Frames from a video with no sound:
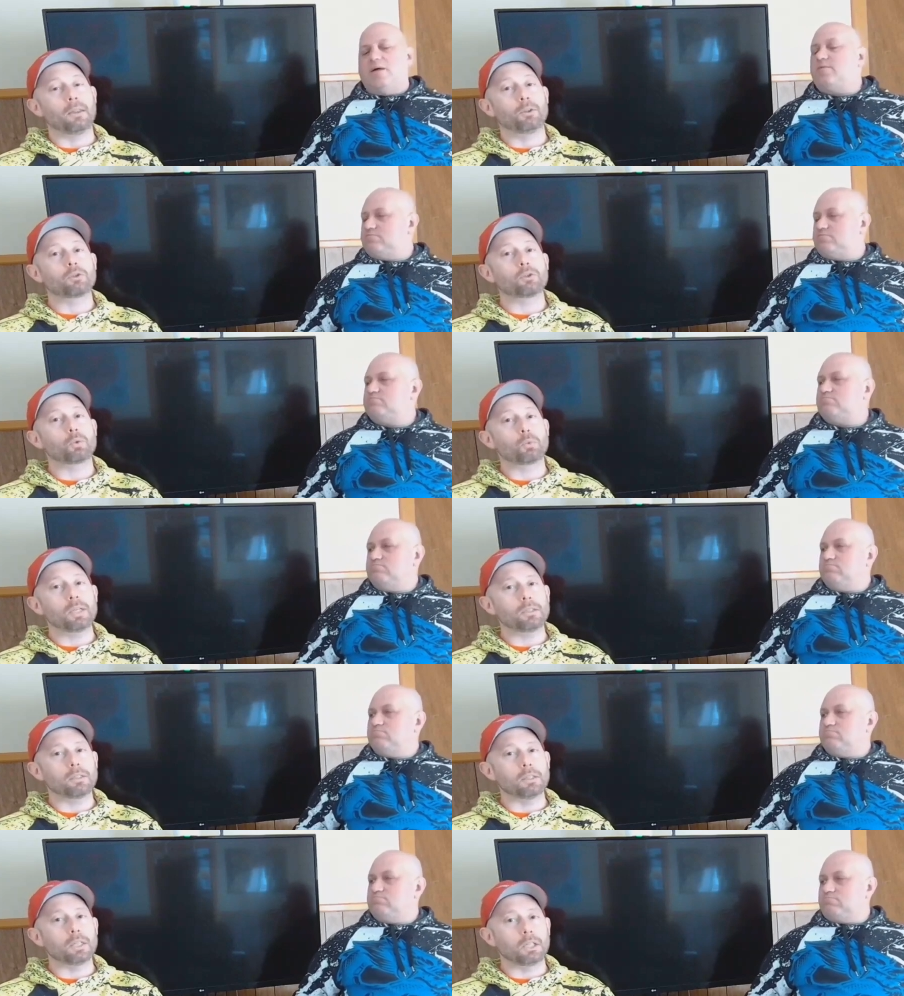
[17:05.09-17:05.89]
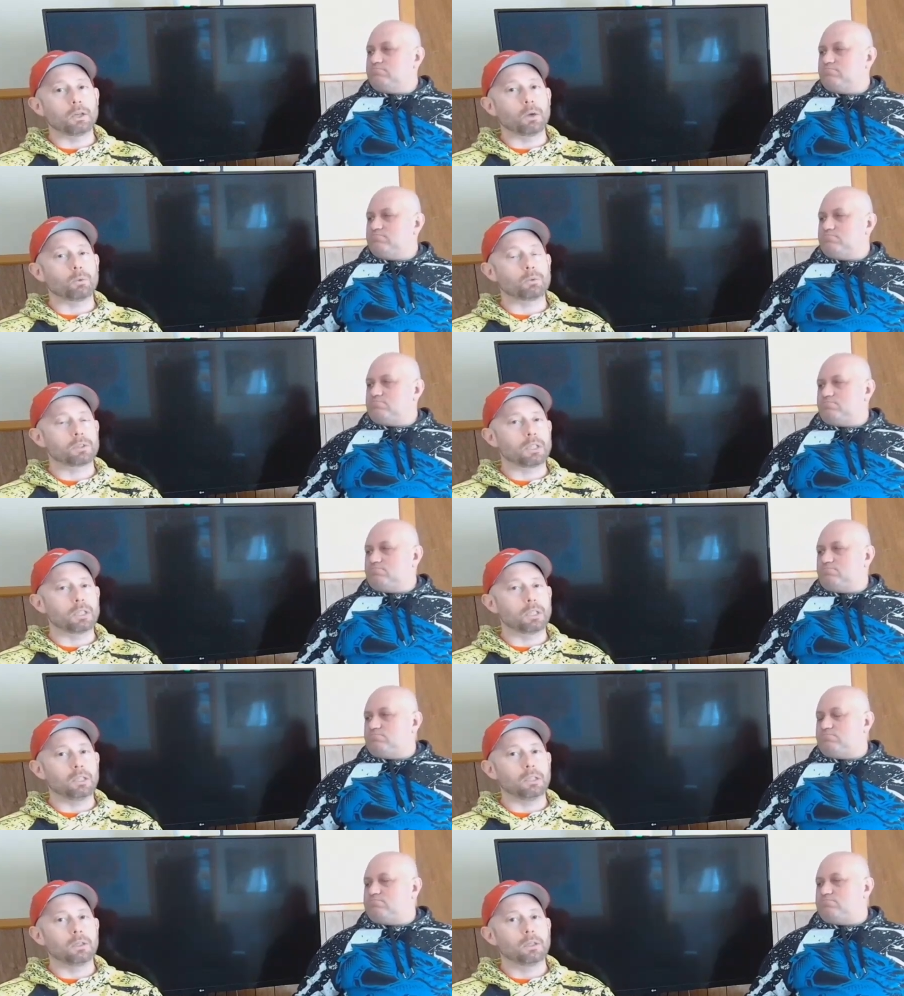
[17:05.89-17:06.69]
Speaker 1: there's a reason that you don't
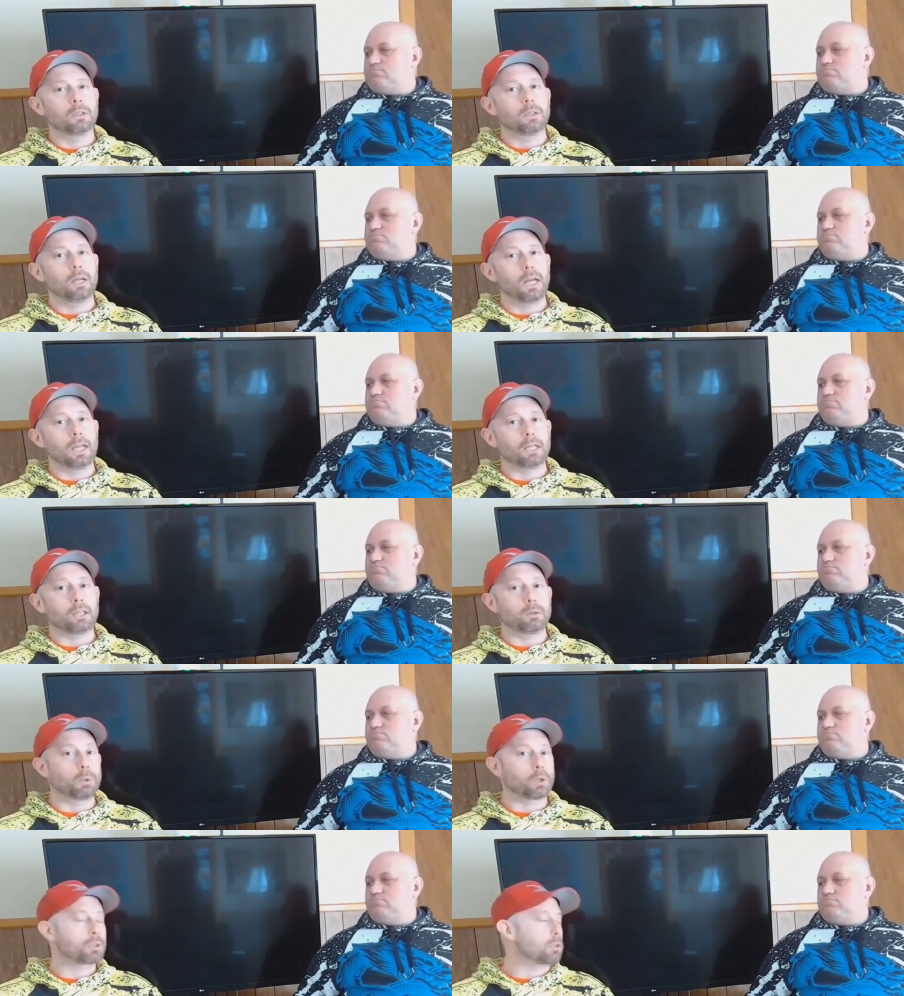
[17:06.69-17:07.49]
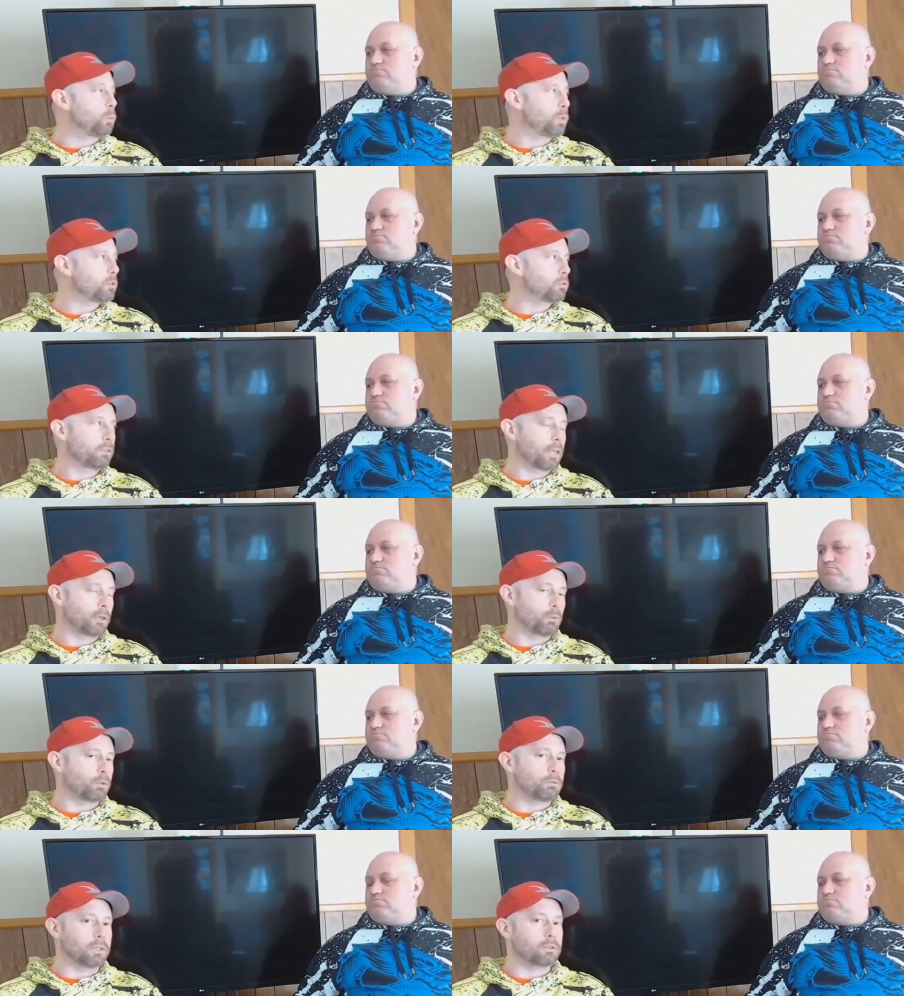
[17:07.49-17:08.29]
see any of the books that Whistlekick
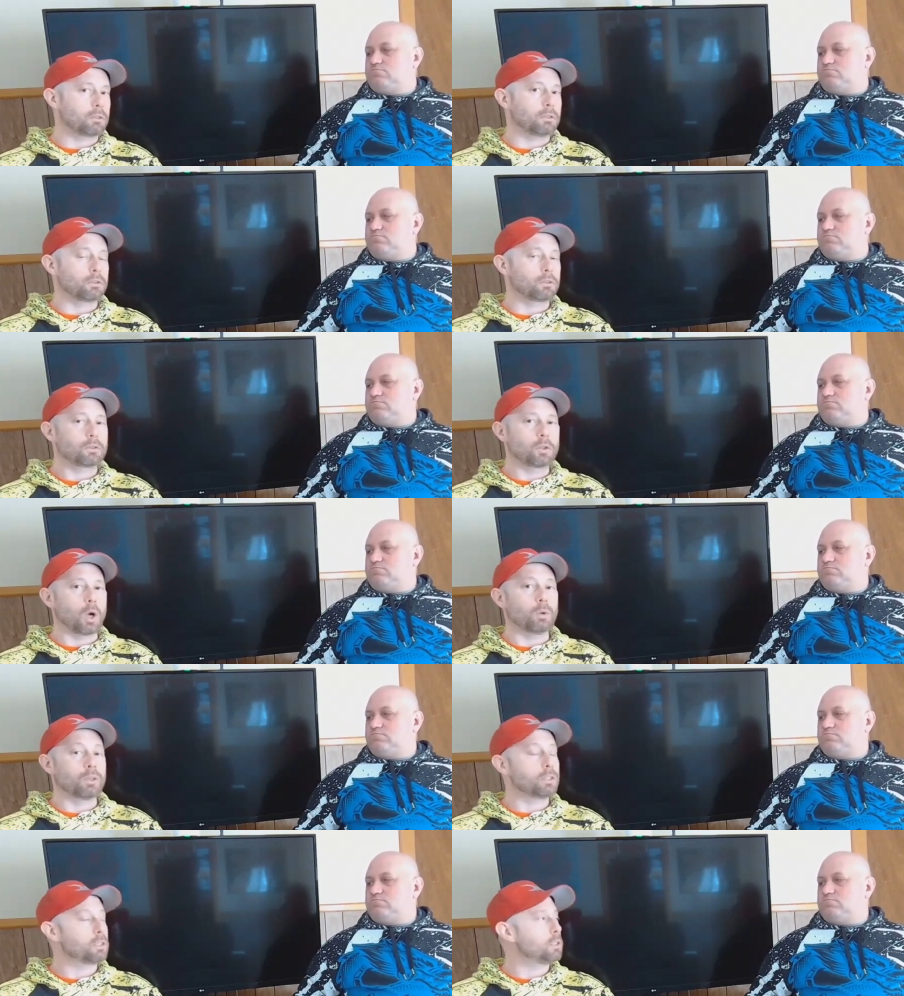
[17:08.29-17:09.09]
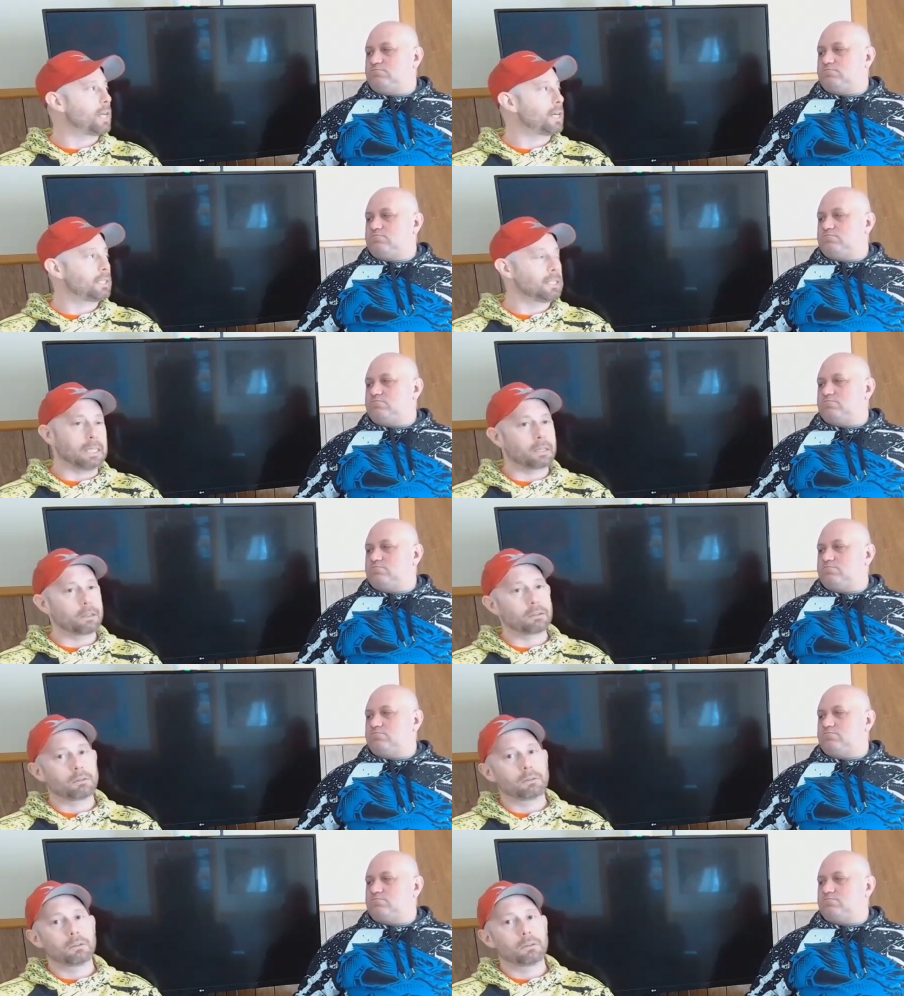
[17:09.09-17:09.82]
releases go into technique.